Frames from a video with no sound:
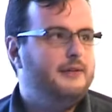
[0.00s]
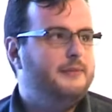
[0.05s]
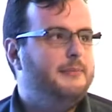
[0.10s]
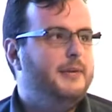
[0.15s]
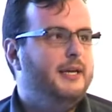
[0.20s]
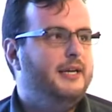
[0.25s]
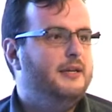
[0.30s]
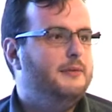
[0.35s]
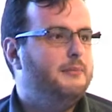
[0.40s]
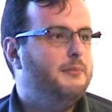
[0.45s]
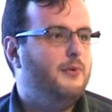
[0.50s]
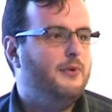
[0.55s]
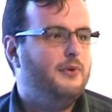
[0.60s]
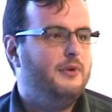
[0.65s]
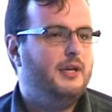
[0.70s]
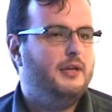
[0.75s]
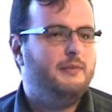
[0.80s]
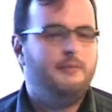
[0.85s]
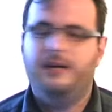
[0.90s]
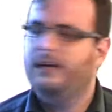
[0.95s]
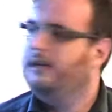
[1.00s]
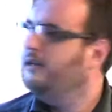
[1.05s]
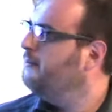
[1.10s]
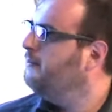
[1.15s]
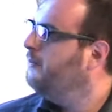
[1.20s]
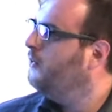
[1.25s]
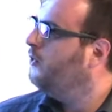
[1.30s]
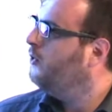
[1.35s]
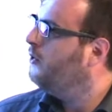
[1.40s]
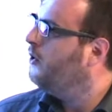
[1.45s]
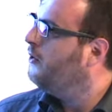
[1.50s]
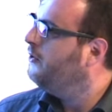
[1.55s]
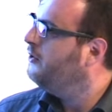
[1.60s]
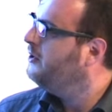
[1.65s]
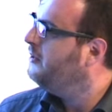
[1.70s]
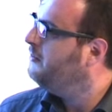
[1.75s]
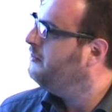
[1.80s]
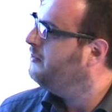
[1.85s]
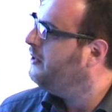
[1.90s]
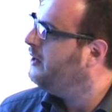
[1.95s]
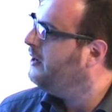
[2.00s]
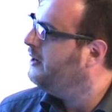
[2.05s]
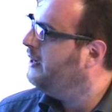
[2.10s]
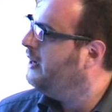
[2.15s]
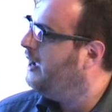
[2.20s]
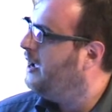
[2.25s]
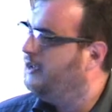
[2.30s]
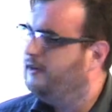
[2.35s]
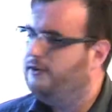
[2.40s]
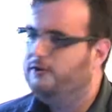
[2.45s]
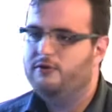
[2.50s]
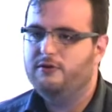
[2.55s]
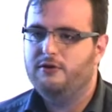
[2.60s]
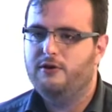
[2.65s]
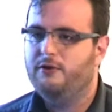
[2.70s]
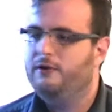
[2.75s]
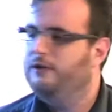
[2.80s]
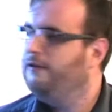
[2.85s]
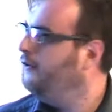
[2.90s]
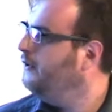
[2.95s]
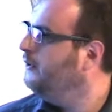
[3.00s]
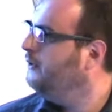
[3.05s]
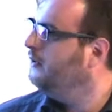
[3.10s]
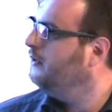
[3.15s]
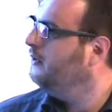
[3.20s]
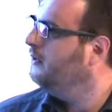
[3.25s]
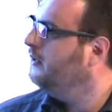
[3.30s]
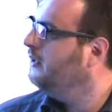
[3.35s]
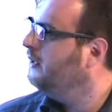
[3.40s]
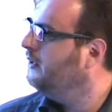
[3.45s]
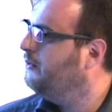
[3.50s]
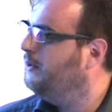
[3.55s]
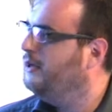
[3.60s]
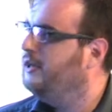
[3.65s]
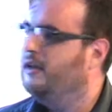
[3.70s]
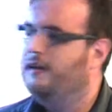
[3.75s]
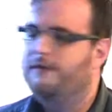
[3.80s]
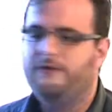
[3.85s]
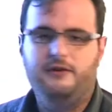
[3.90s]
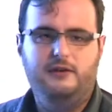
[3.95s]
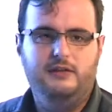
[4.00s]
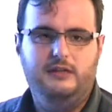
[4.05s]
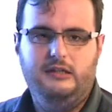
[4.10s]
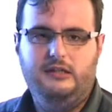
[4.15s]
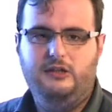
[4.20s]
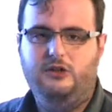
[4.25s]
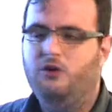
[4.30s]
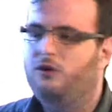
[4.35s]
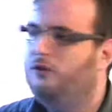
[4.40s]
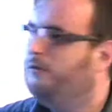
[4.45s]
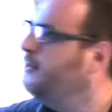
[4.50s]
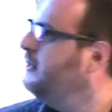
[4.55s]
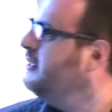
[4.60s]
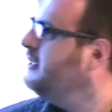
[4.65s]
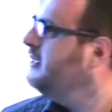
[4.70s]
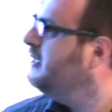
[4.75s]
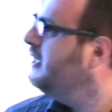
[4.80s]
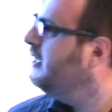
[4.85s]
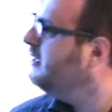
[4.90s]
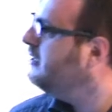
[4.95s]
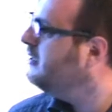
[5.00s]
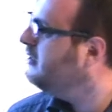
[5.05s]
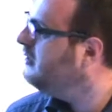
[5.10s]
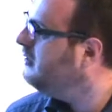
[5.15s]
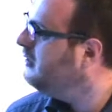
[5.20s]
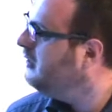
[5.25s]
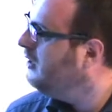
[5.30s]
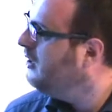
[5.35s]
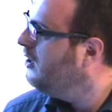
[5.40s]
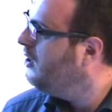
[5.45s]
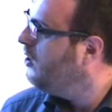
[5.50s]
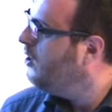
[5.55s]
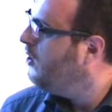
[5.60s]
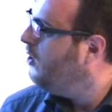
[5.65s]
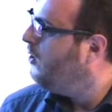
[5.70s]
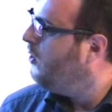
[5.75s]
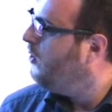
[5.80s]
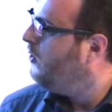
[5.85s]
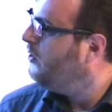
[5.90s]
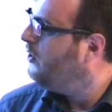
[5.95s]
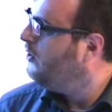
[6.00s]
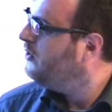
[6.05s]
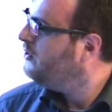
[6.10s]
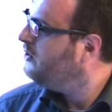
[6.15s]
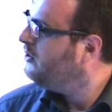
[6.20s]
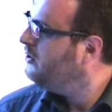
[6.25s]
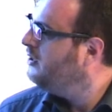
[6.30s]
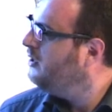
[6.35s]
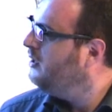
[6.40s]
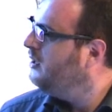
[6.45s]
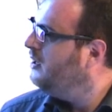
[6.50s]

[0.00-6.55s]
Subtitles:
that make it more contemporary. I don't know if you can agree after this short presentation or not.